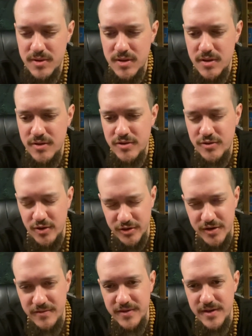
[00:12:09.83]
A
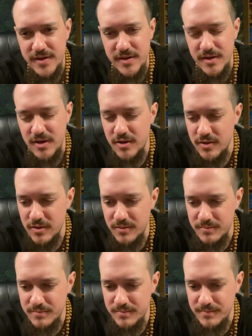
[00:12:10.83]
destruction of thing or
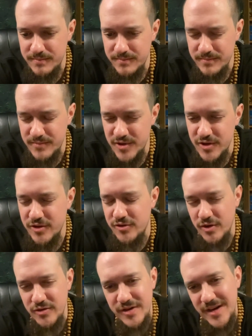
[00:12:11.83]

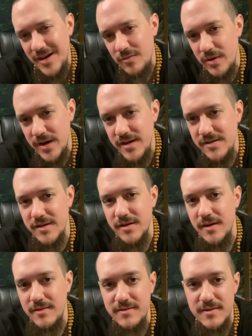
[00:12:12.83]
destruction in ways and
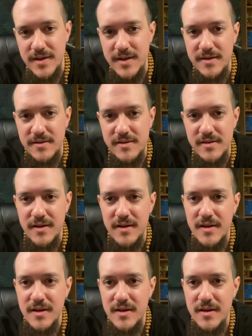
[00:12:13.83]
of things
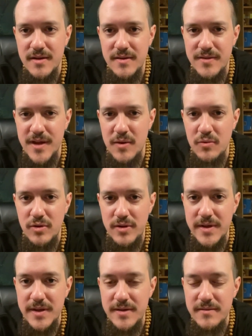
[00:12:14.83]
that will
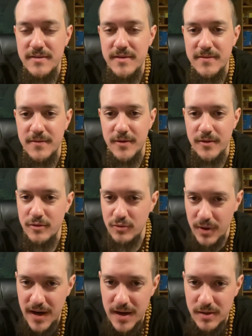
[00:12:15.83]
leave fertile
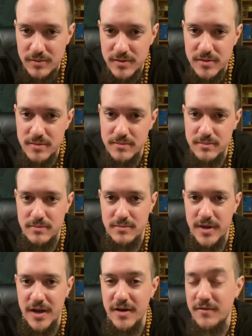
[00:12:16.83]
ground
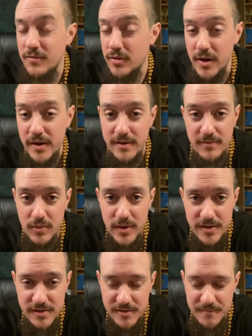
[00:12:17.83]
in a variety of
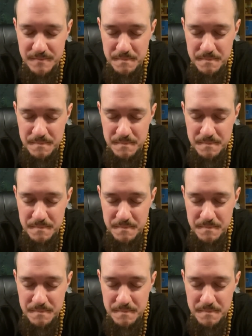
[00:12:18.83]
ways.